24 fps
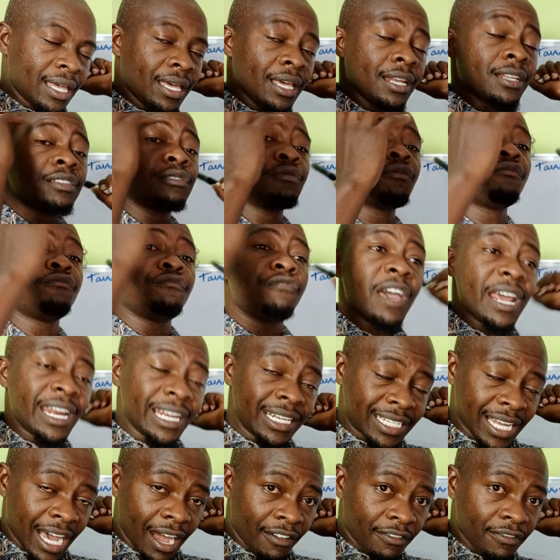It is very
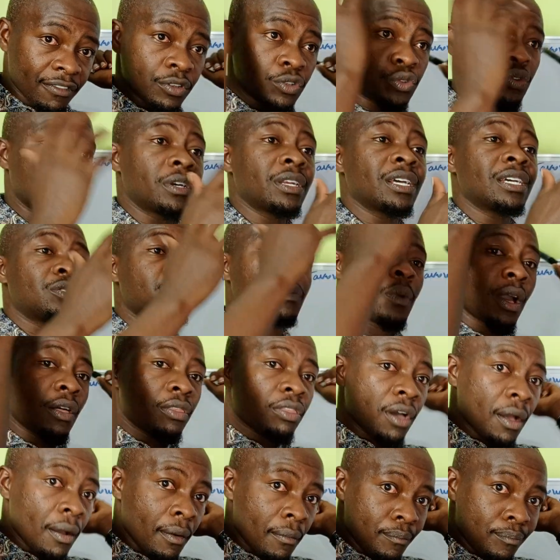tough to create
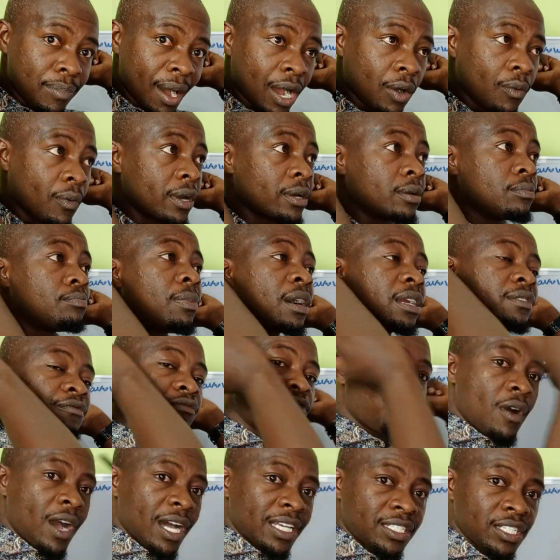wealth backward, but
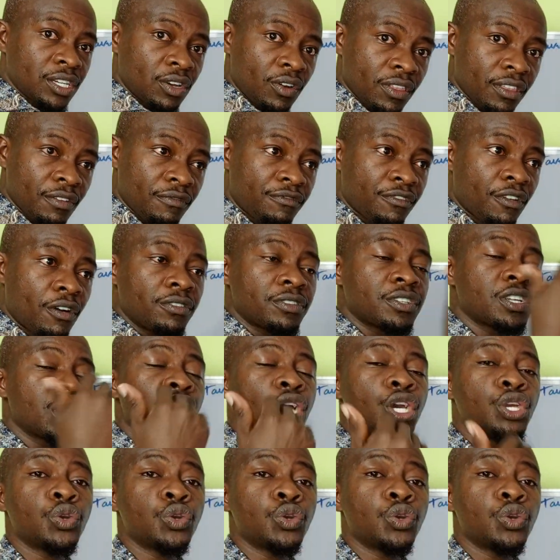focusing on the front,